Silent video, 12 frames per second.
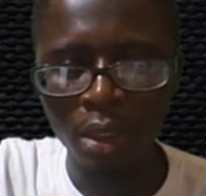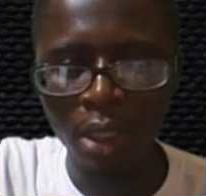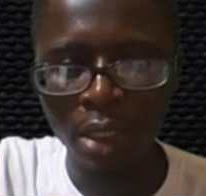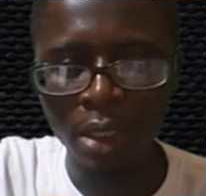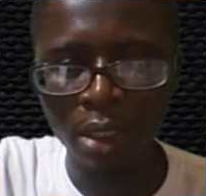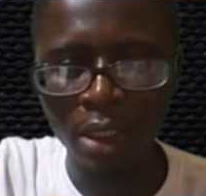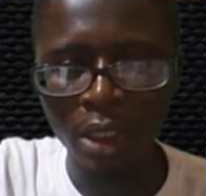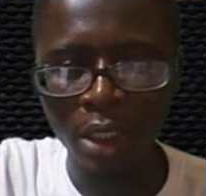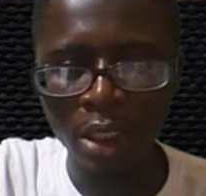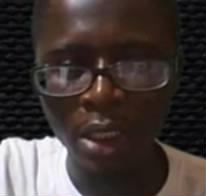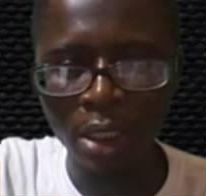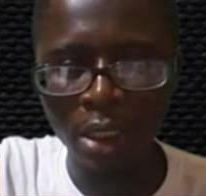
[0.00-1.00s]
Yes,
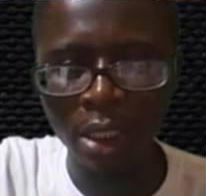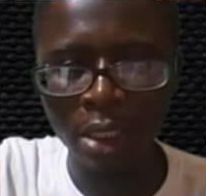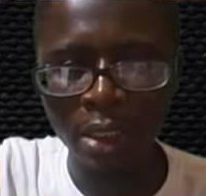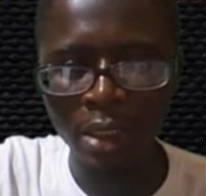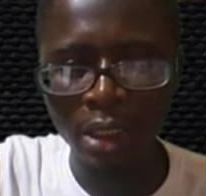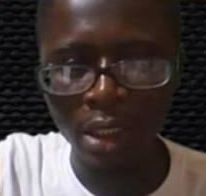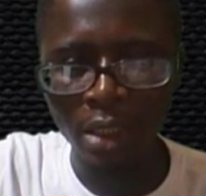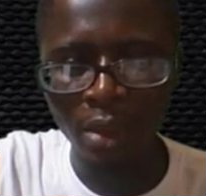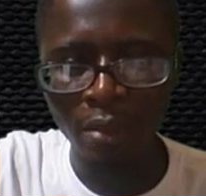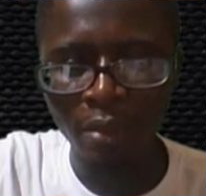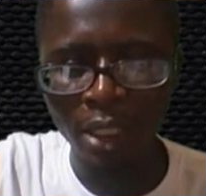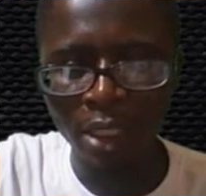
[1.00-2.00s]
until then, do
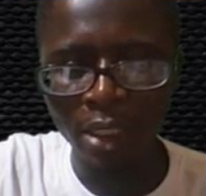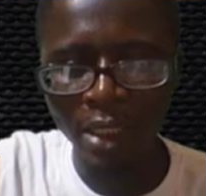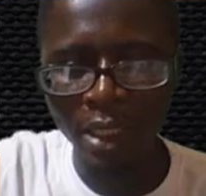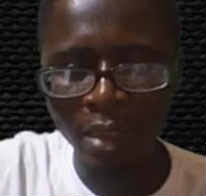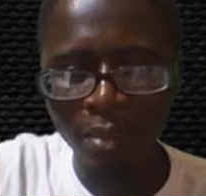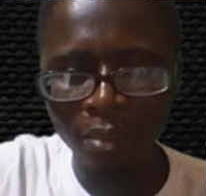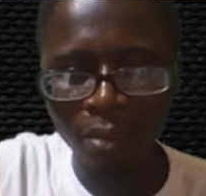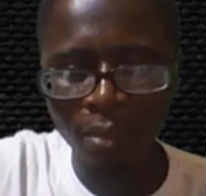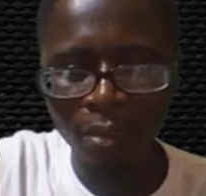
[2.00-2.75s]
have a nice time.